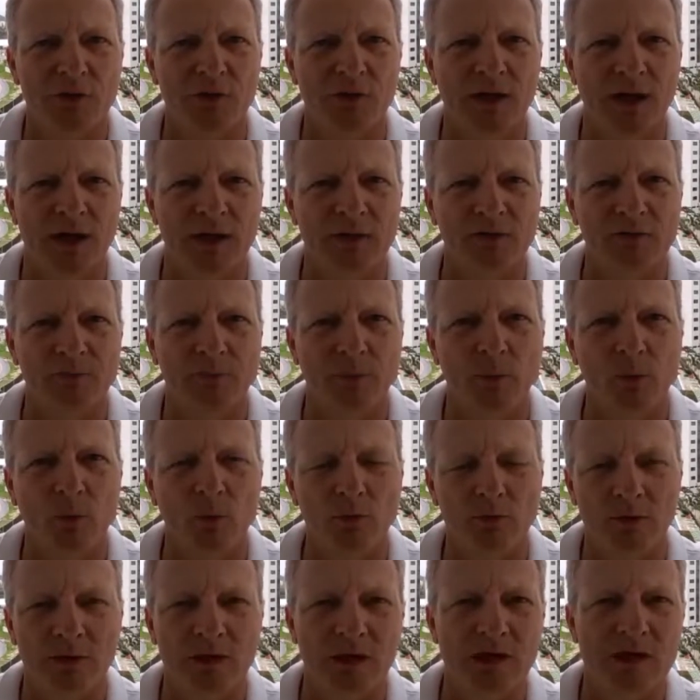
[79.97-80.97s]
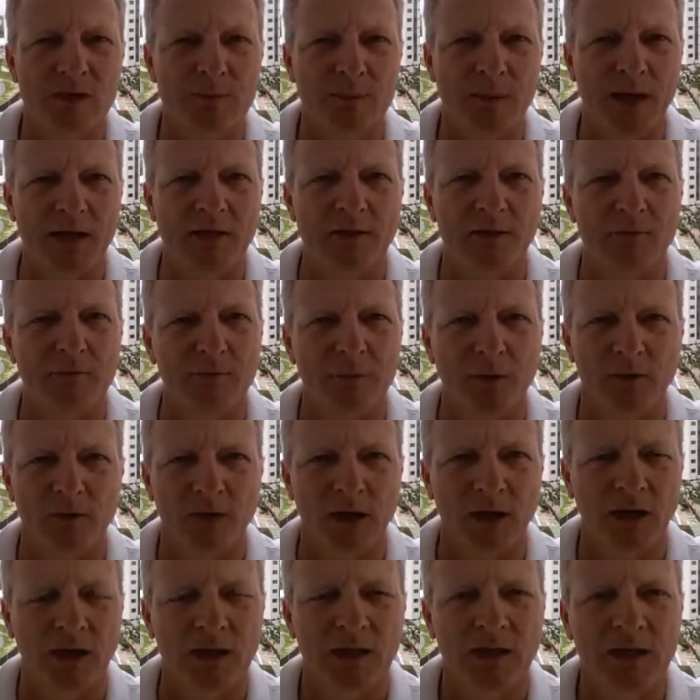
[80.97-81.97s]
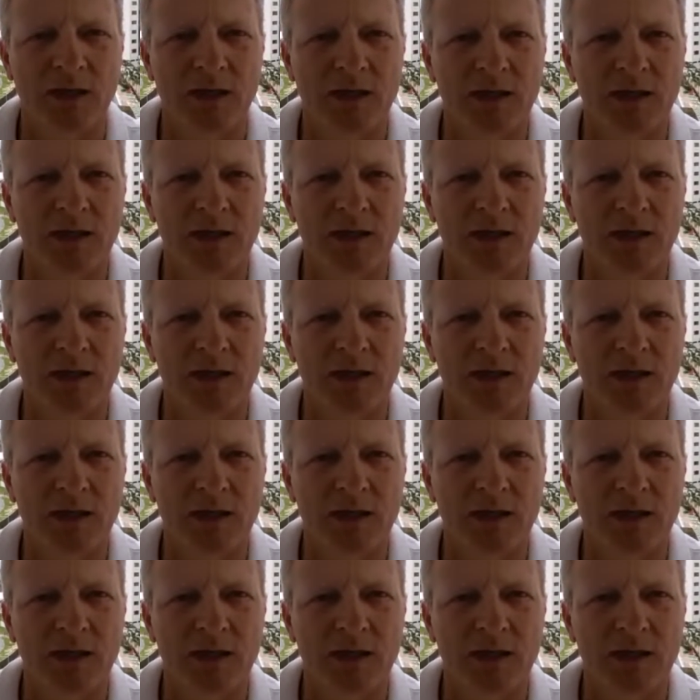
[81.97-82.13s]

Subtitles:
UK Sport, an independent body.